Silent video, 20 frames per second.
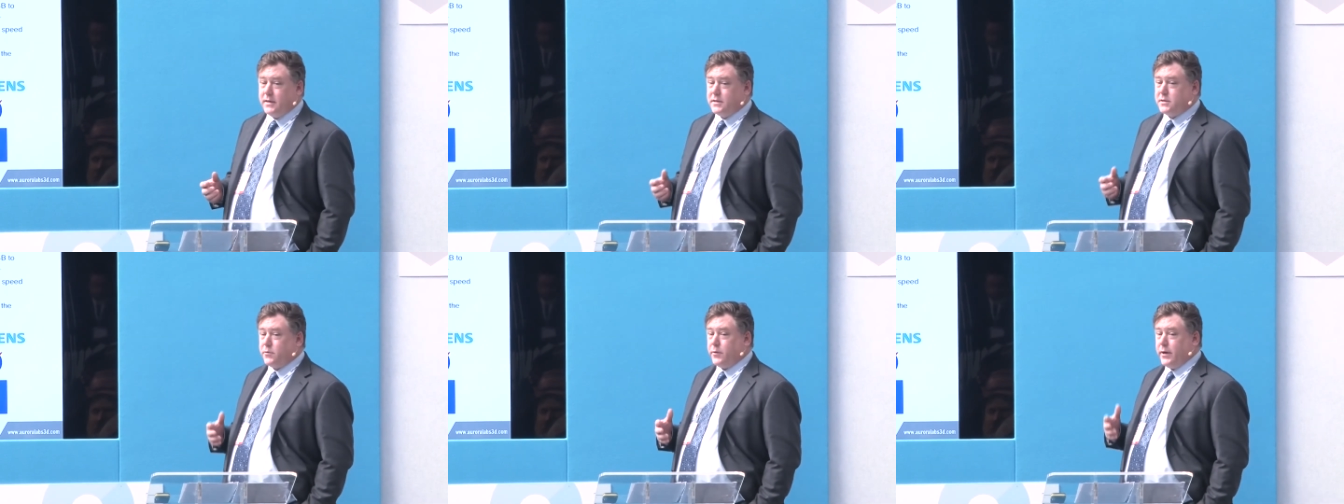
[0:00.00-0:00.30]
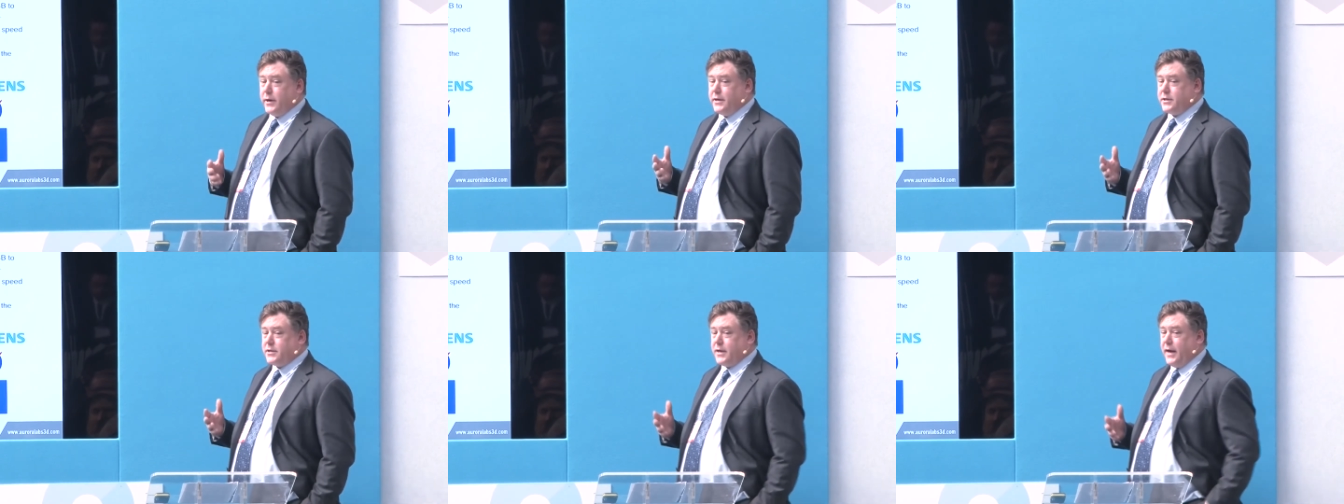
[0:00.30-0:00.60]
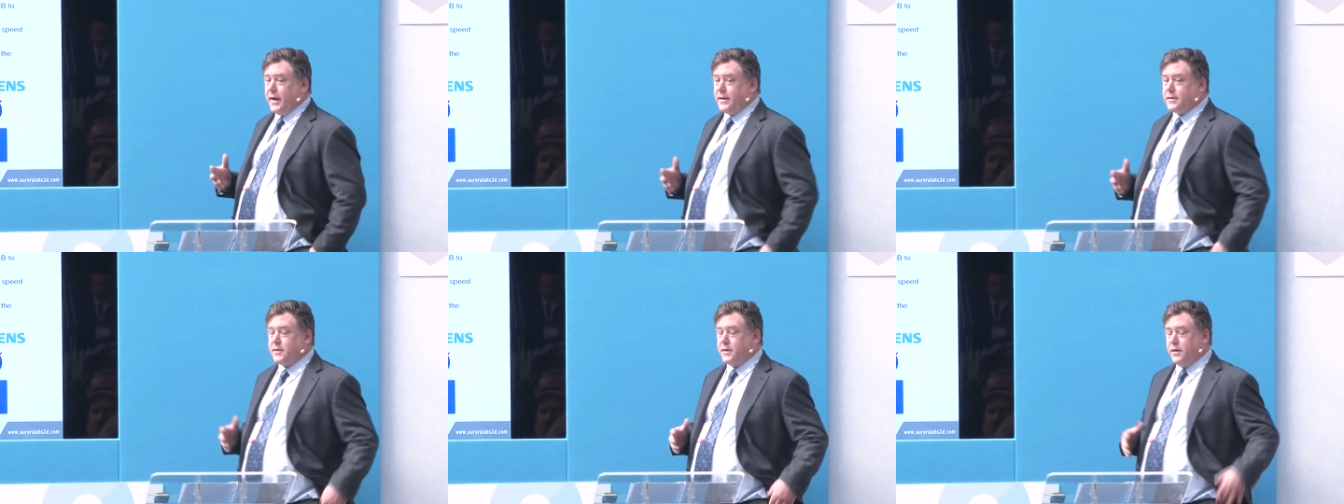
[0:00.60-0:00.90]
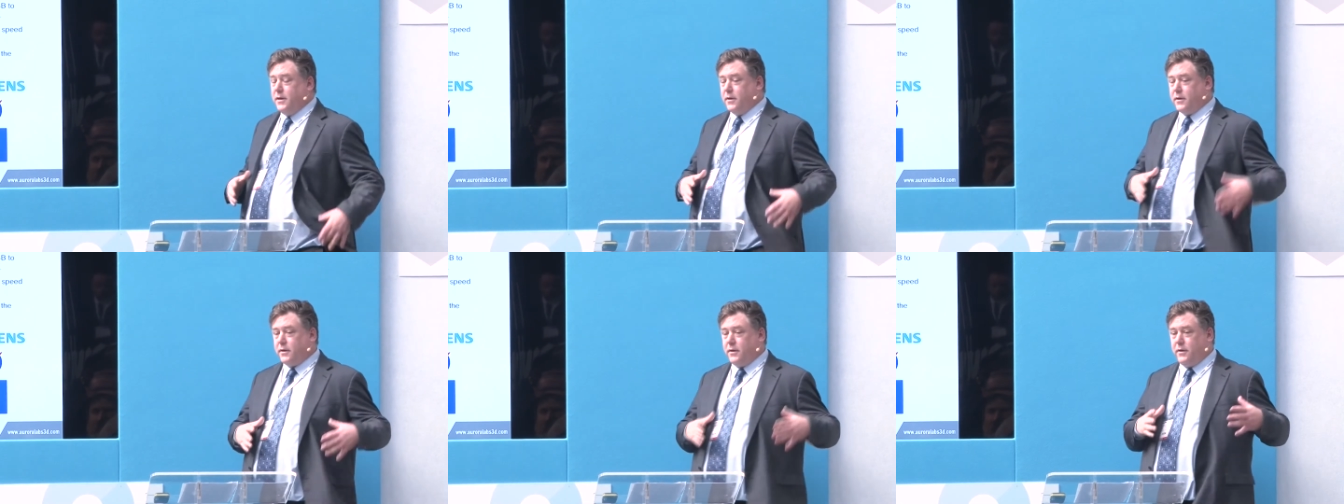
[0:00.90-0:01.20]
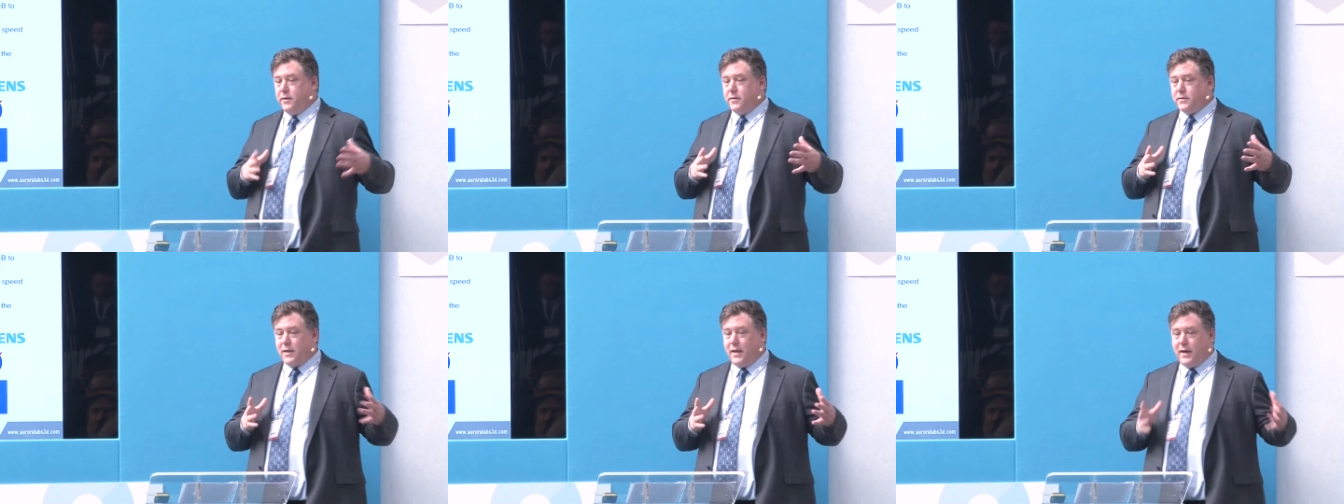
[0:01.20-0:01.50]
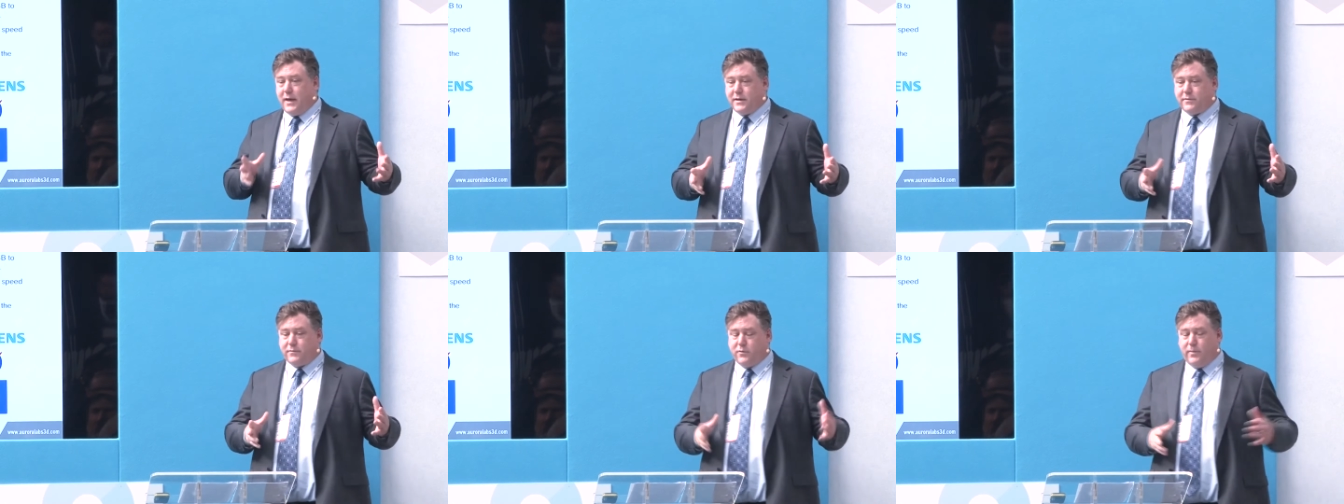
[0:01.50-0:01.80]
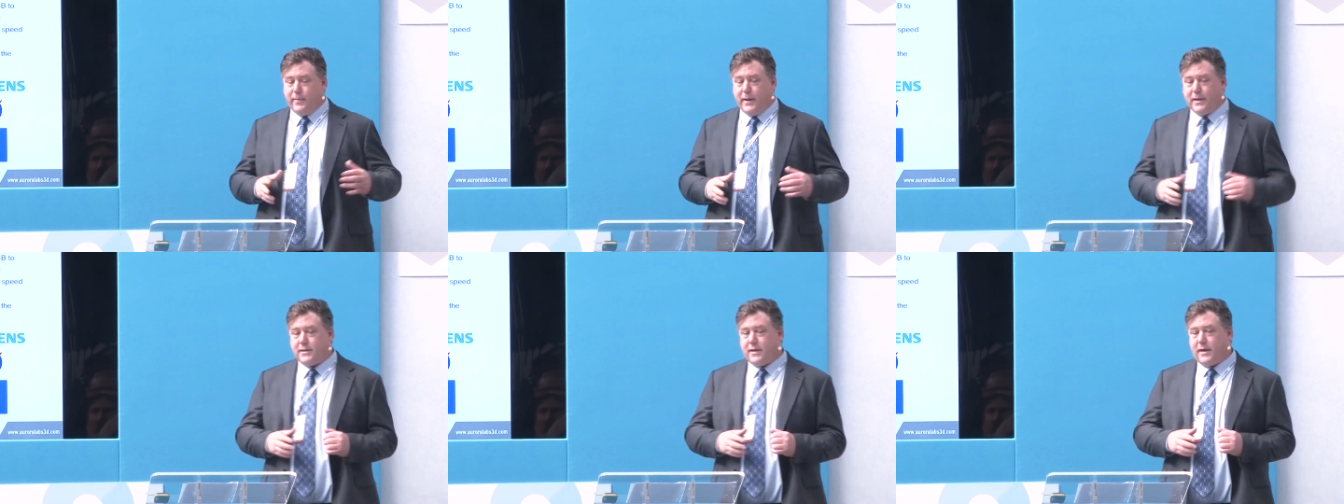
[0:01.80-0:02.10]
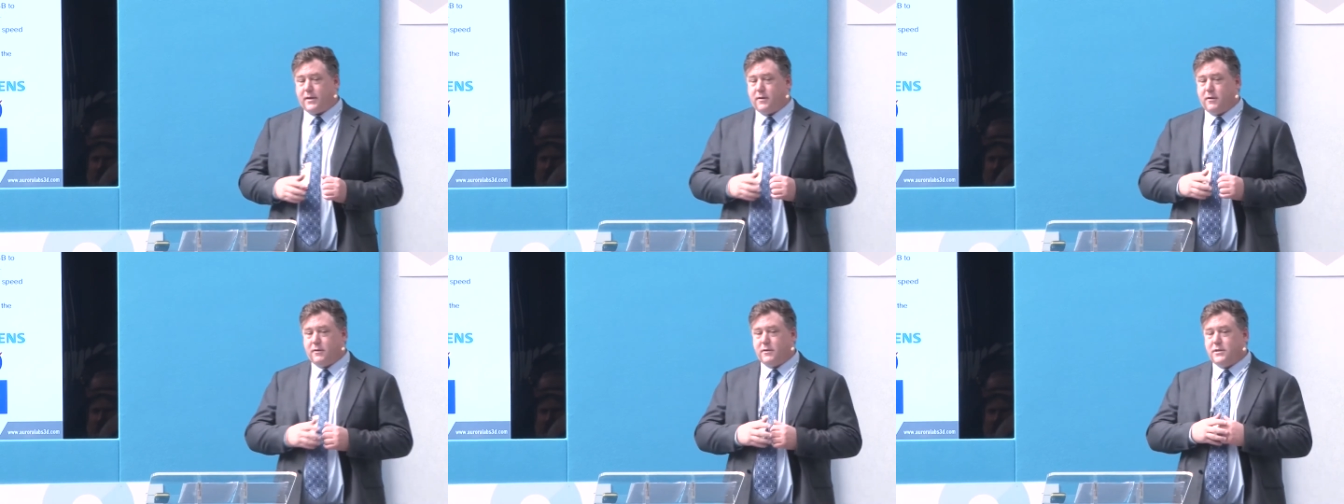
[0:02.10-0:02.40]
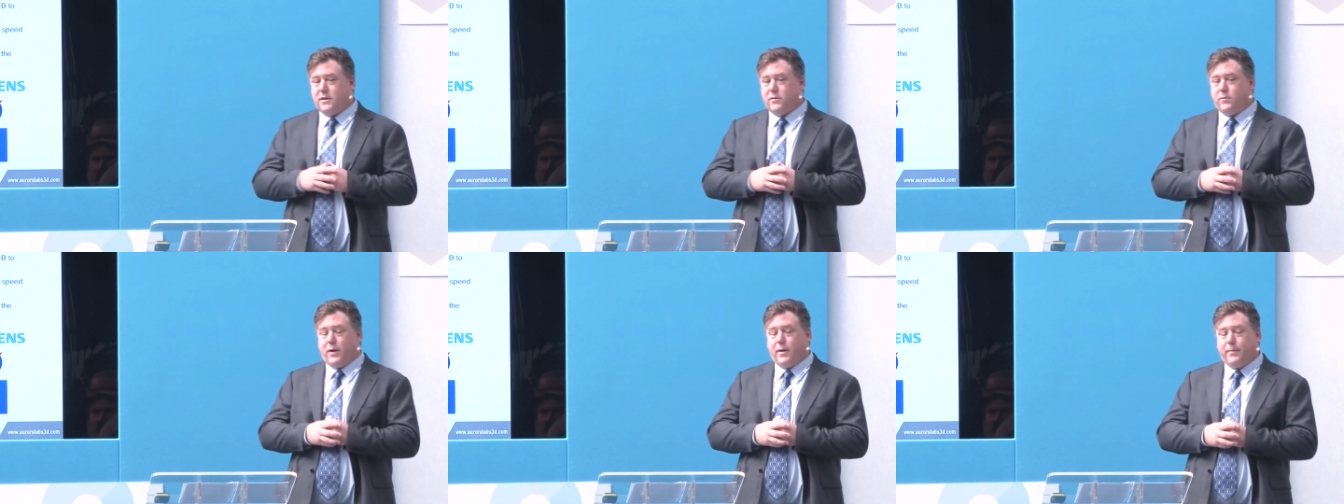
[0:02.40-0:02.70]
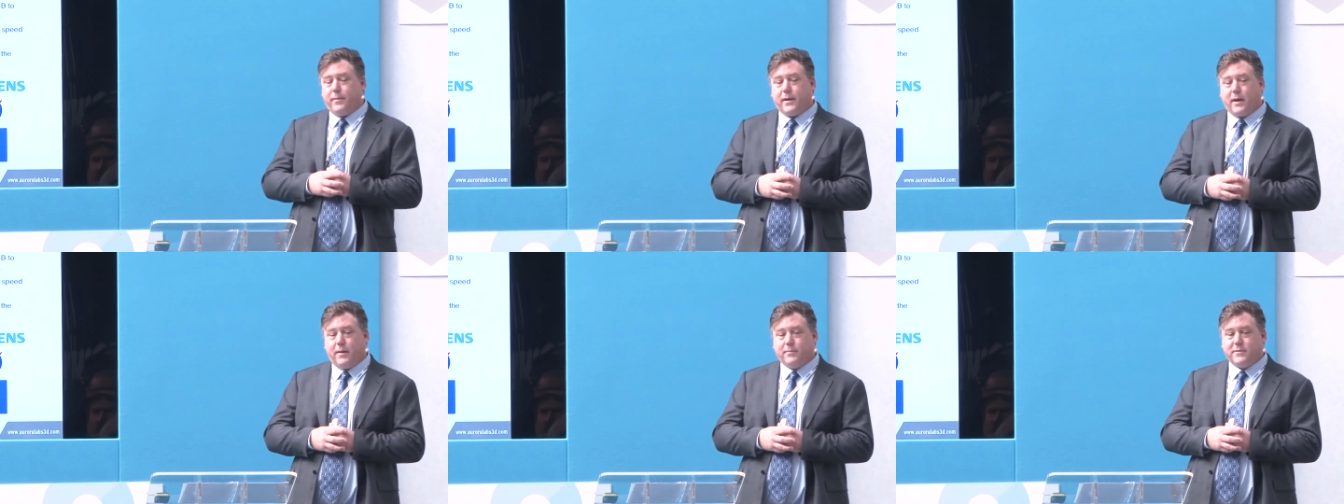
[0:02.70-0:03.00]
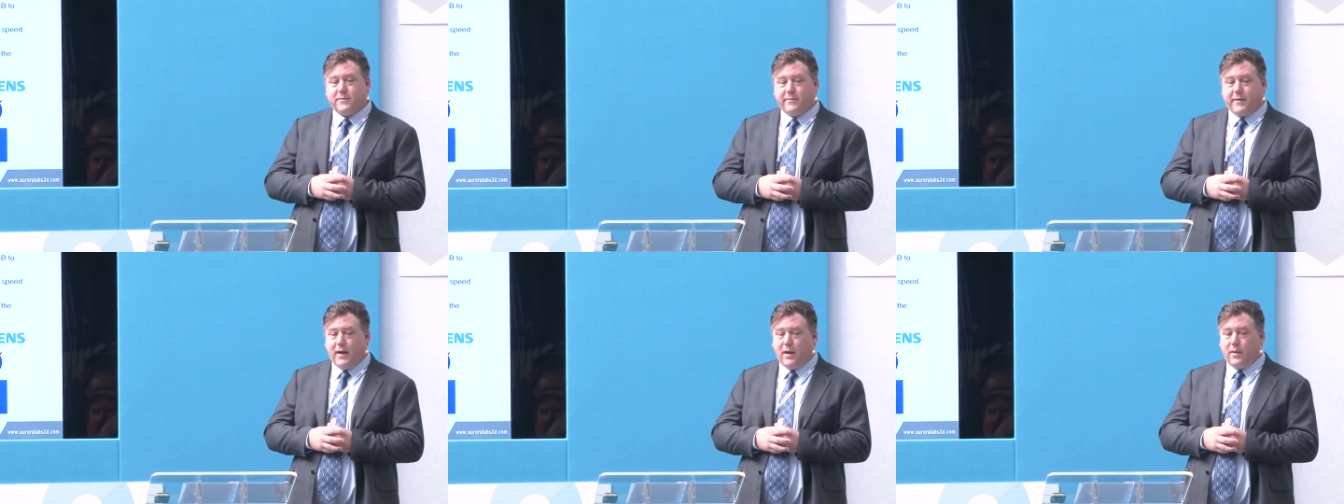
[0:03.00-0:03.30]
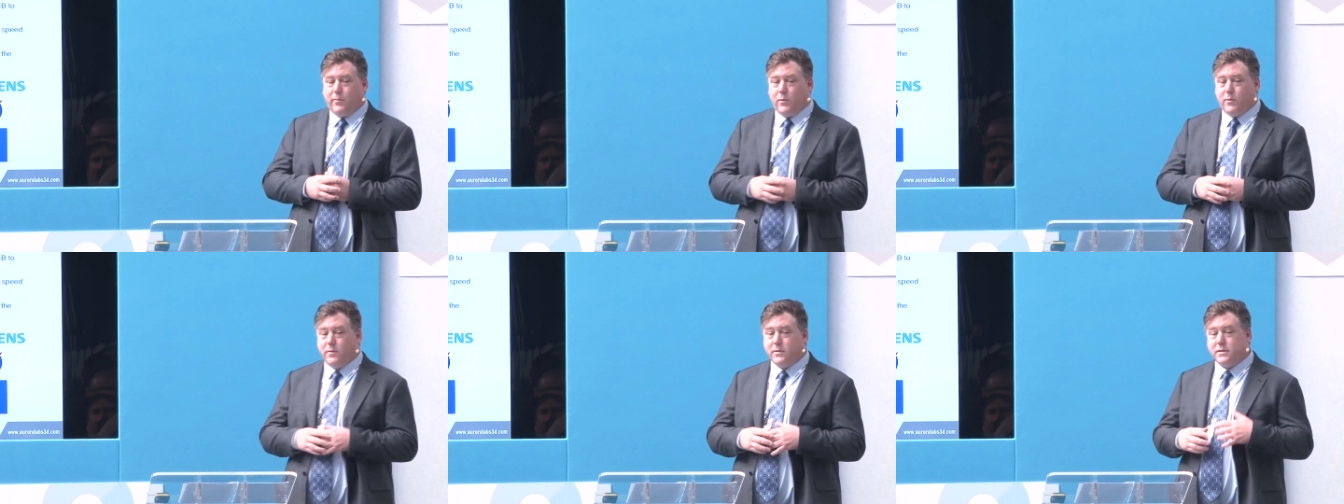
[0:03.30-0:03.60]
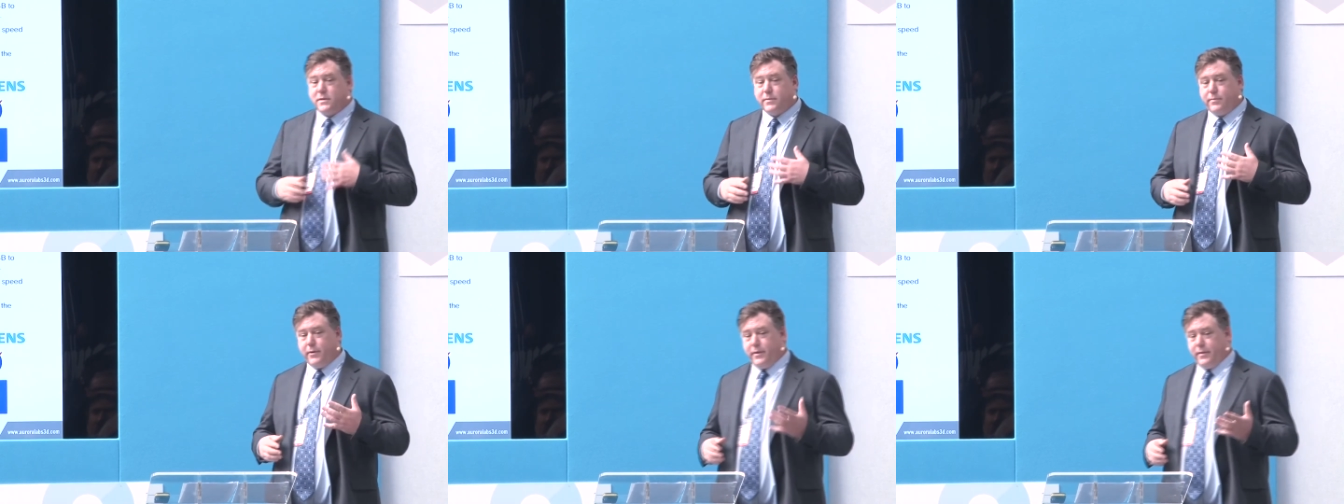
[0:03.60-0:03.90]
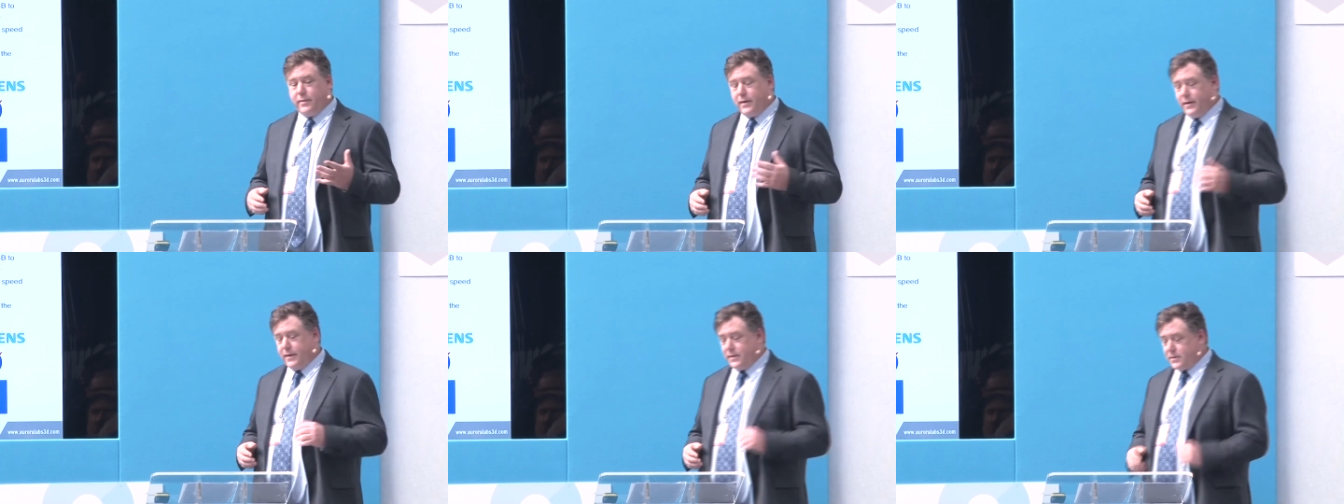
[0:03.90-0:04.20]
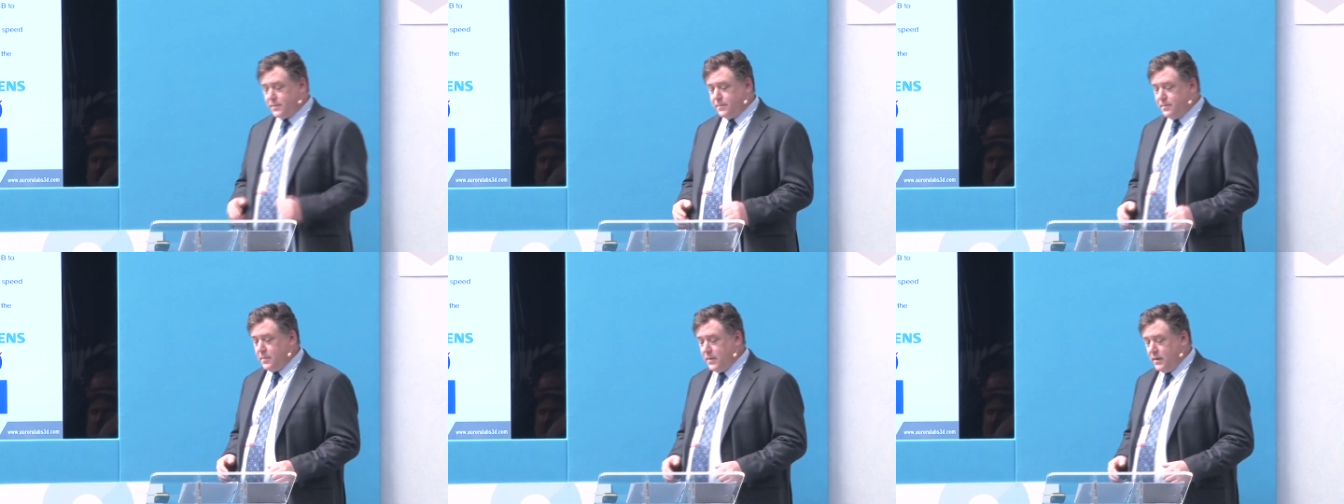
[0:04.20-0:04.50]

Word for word: Is there any chance that you could use large format technology when it becomes available to print these?